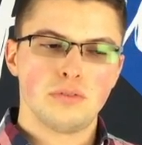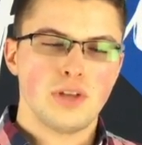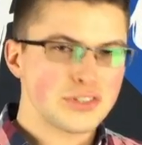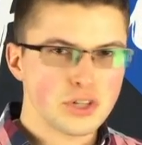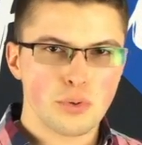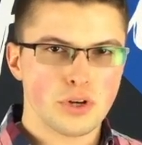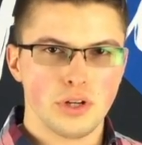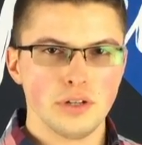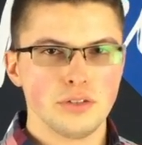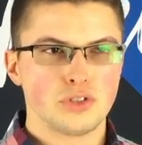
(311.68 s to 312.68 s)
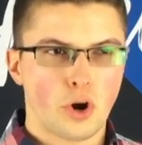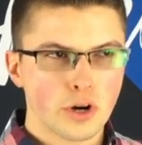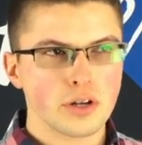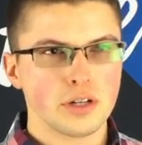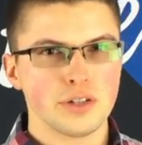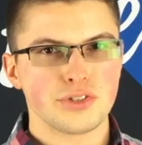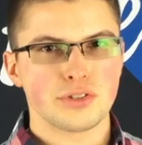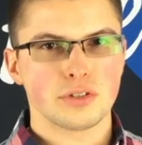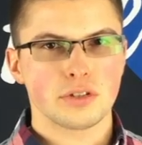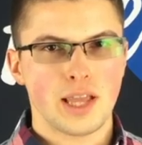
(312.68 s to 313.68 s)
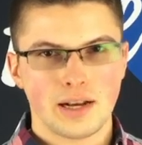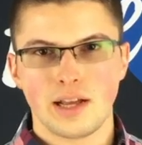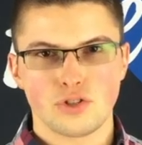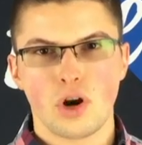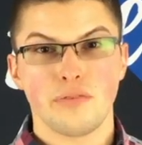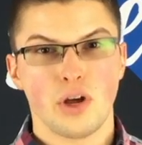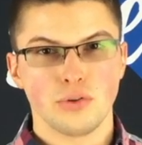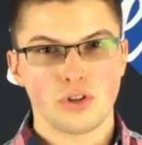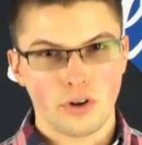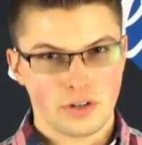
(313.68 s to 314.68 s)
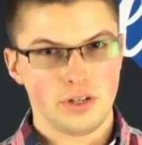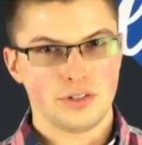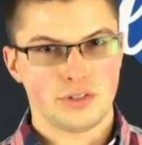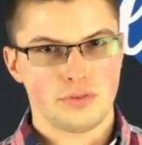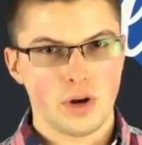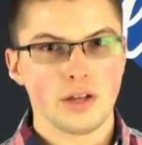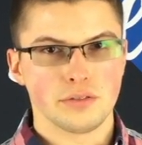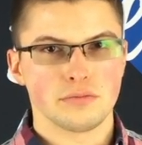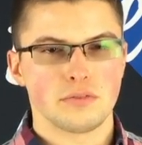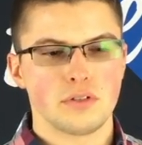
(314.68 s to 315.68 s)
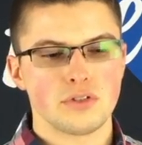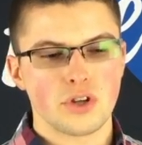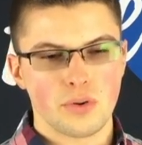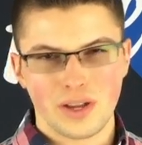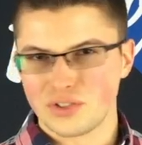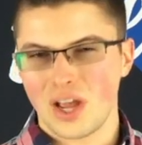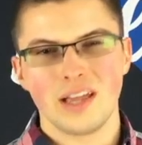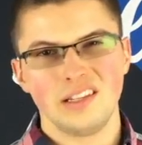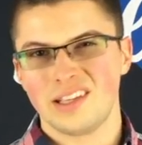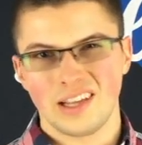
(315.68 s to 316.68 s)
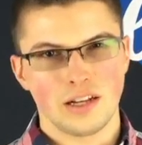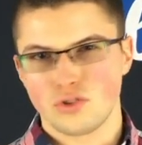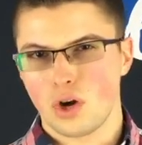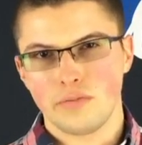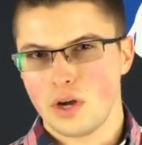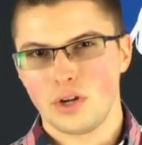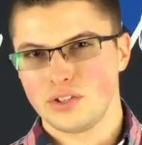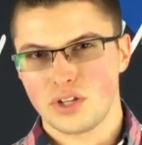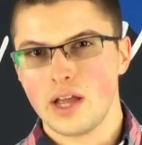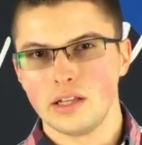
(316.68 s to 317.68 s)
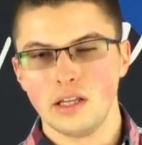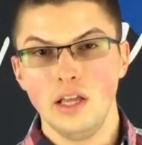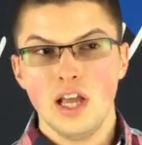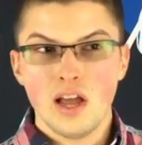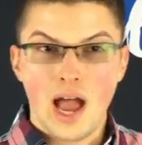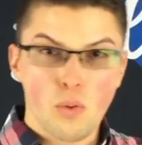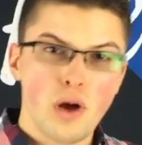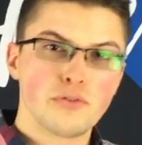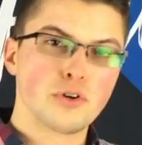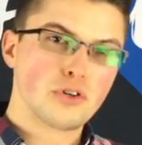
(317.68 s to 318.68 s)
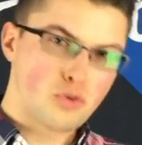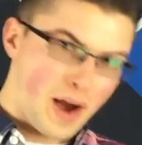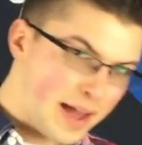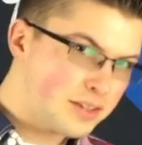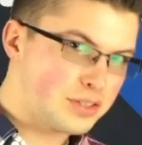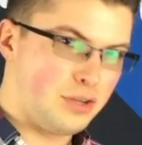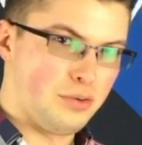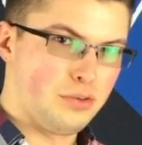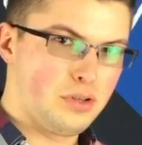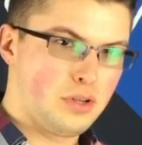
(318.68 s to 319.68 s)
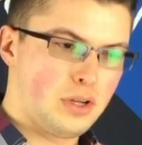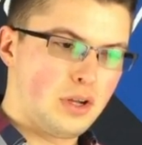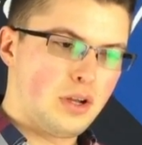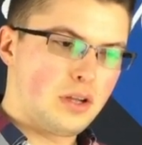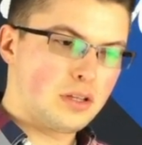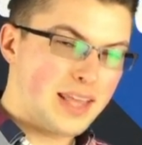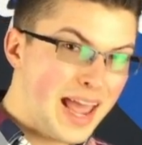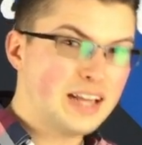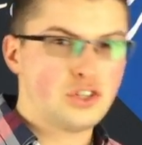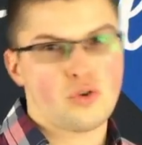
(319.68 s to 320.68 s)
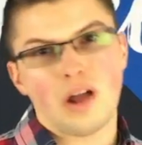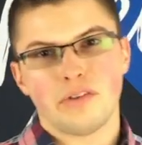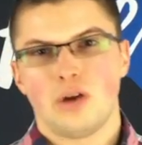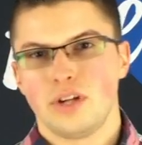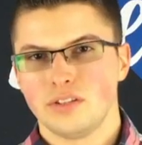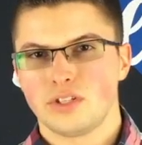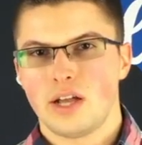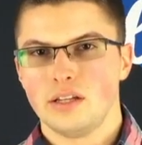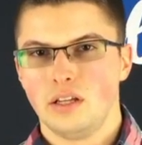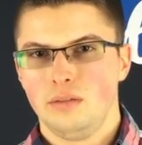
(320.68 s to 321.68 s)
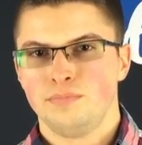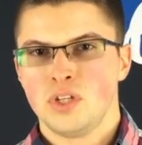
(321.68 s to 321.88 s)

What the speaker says: that's no good. Darkness cannot drive out darkness, right? So anxiety cannot drive out anxiety. However, gratitude can drive out anxiety.